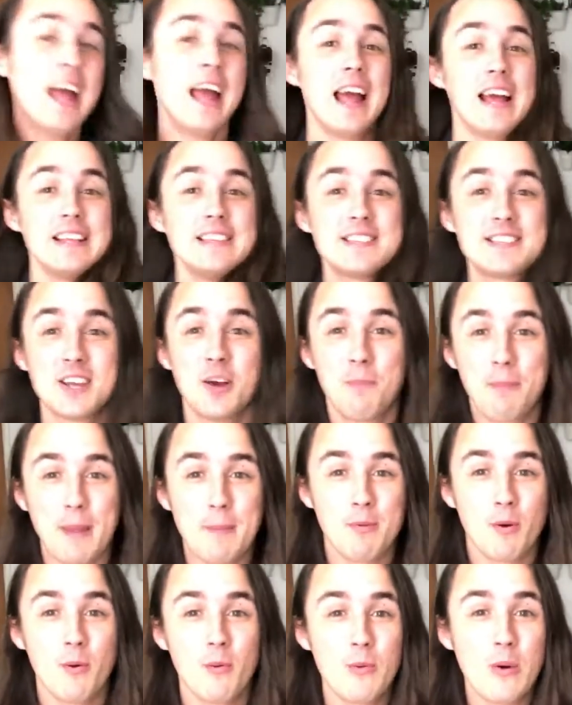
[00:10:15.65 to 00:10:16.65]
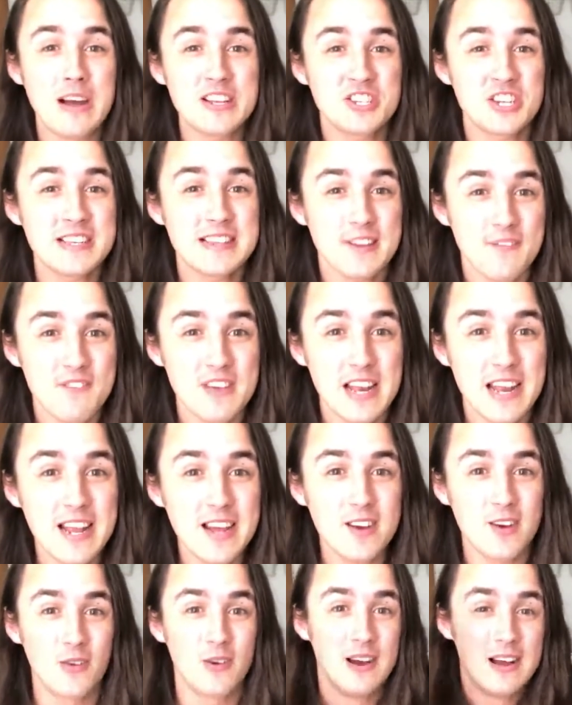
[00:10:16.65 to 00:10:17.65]
And so people were watching the
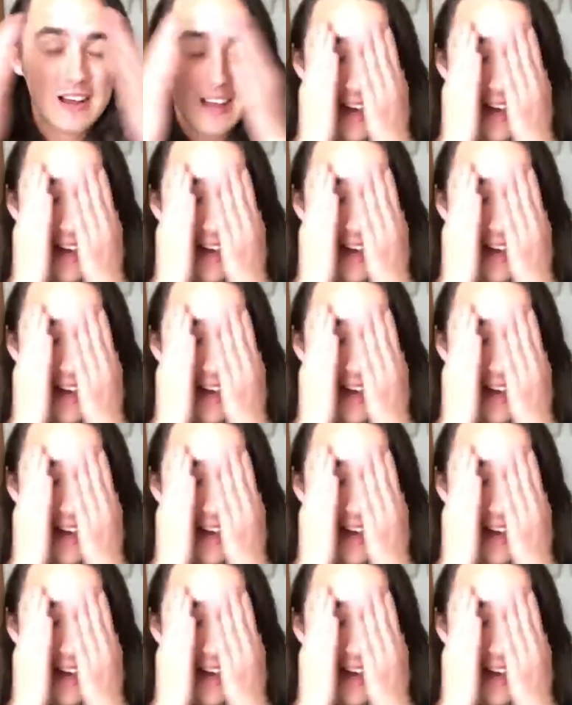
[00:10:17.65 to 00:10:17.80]
video.